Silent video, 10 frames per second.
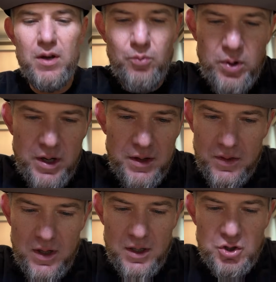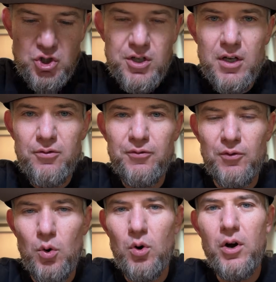with the
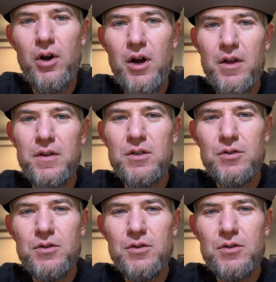G4, these